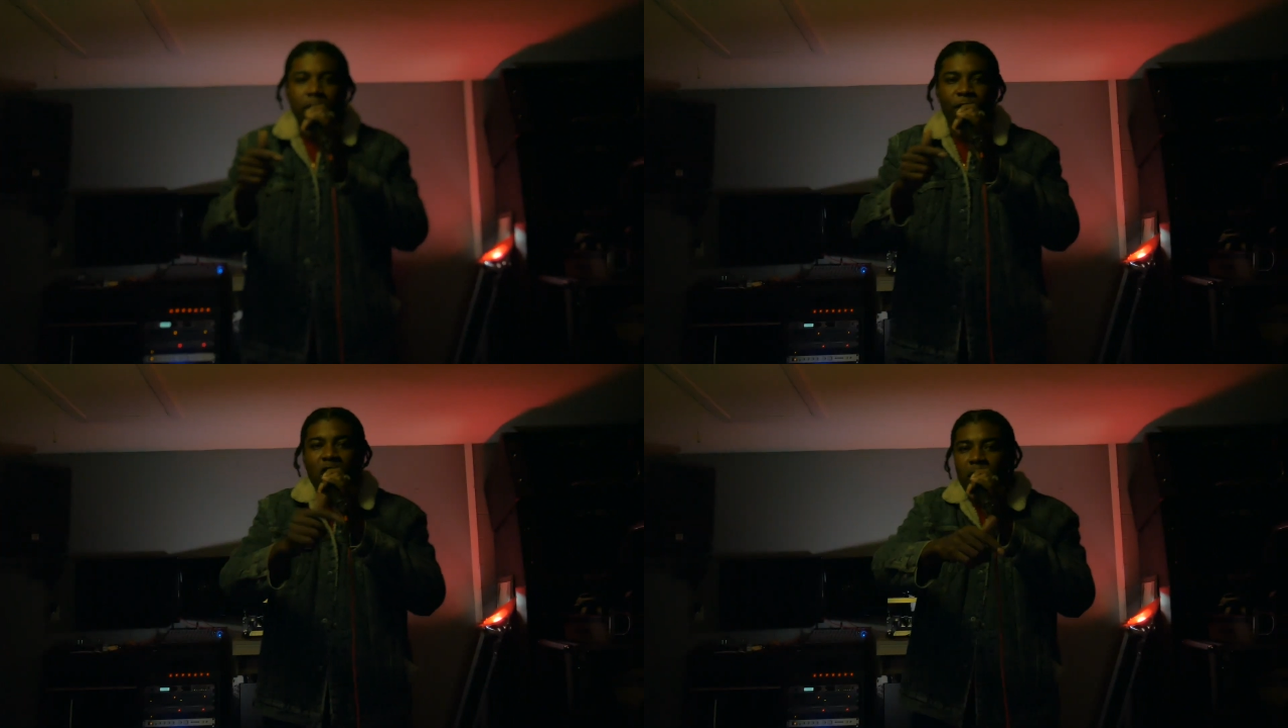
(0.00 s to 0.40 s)

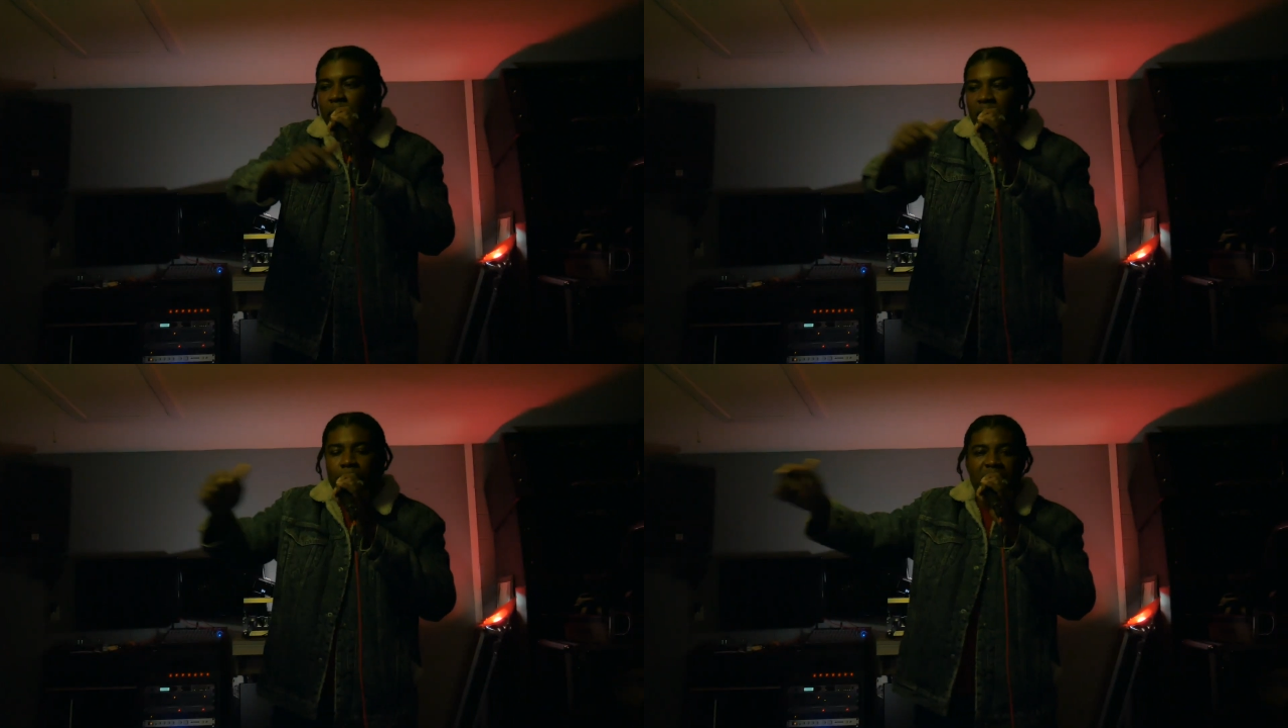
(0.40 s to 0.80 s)

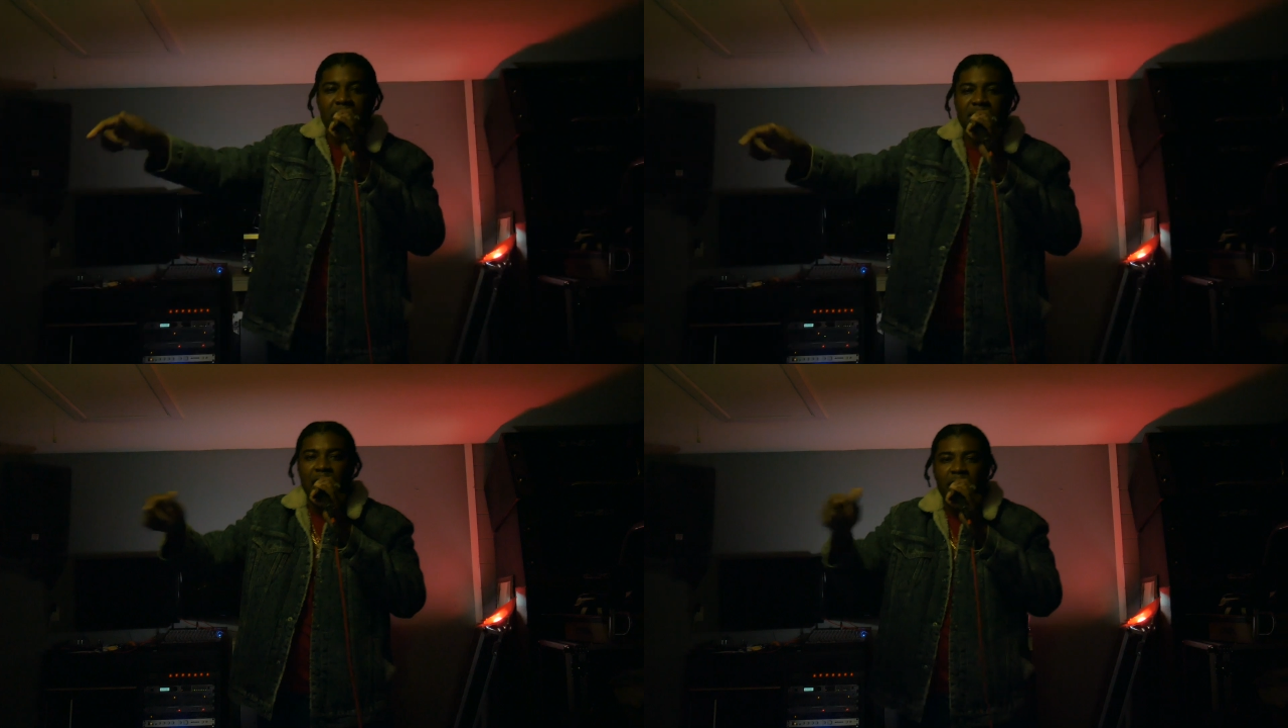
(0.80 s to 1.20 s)
Female, male
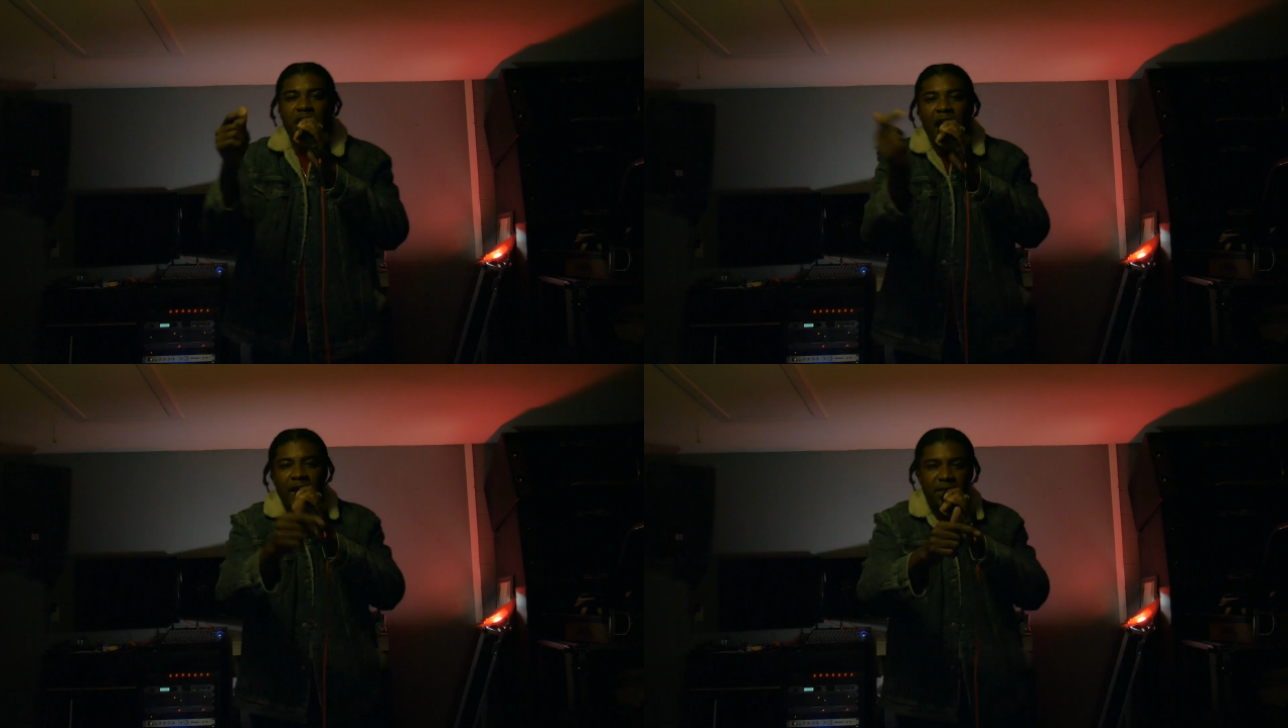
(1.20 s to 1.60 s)
song,
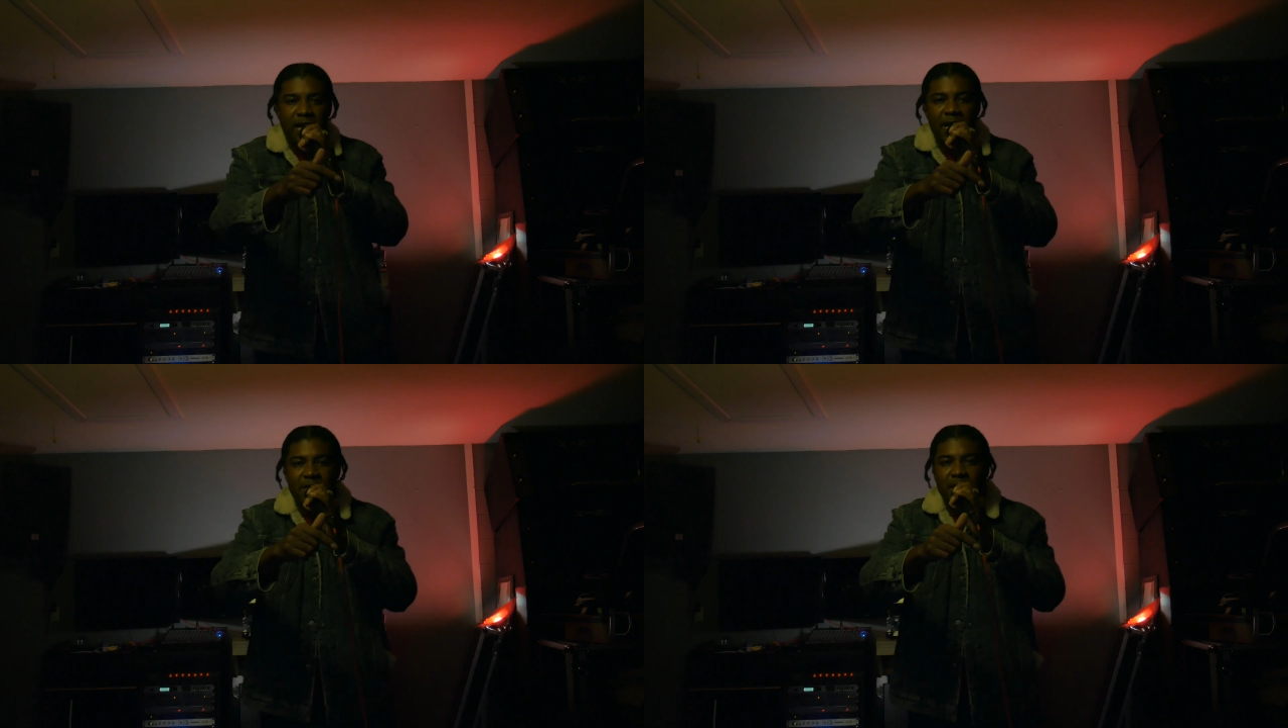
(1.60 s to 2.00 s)

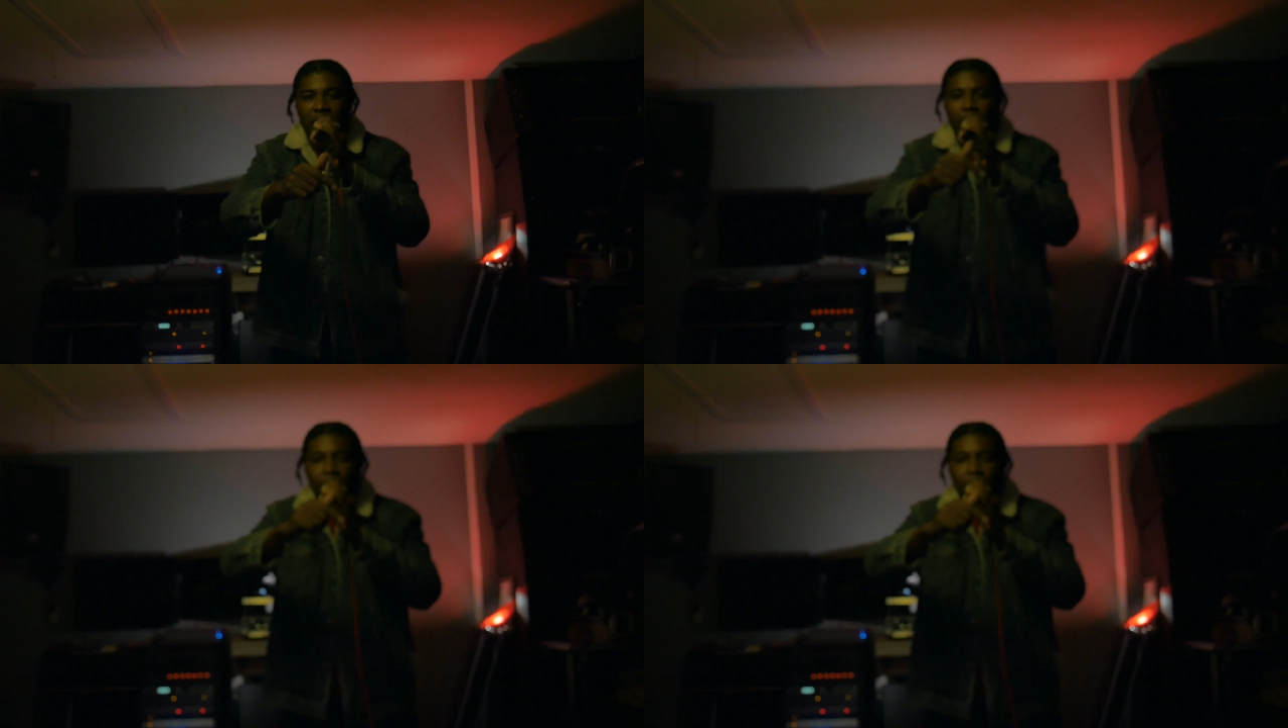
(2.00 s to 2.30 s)
dancehall song,